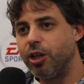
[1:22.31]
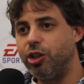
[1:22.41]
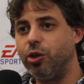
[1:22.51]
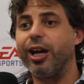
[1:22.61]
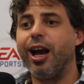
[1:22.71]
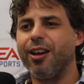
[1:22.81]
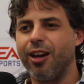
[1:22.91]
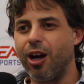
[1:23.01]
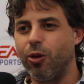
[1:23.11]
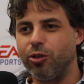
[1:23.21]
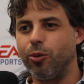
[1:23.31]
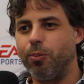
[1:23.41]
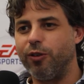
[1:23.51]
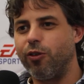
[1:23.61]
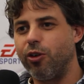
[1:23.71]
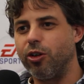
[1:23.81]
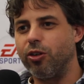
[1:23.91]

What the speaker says: you can now. So before